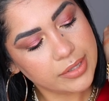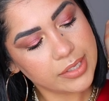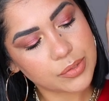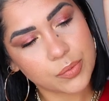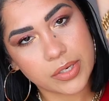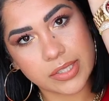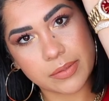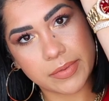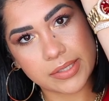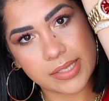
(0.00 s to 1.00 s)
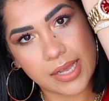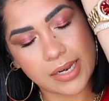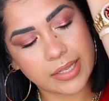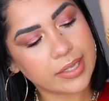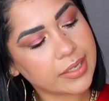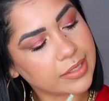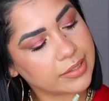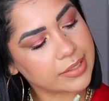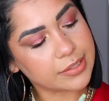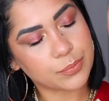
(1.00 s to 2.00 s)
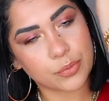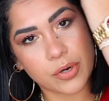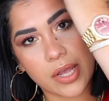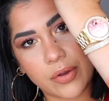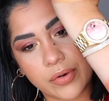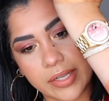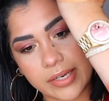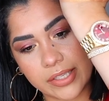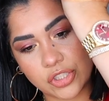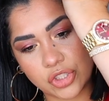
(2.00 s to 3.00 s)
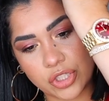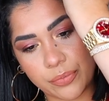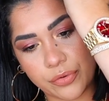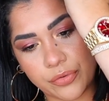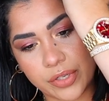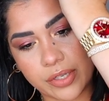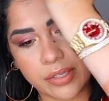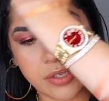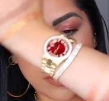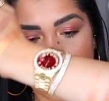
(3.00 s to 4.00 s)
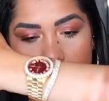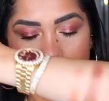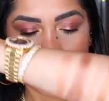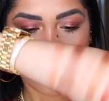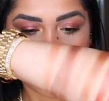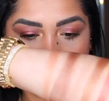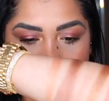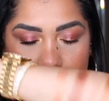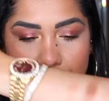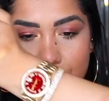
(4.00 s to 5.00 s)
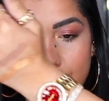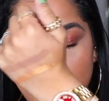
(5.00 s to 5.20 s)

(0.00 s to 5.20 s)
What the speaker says: This one, it's metallic. This brown, it is shimmery. Guys, they're so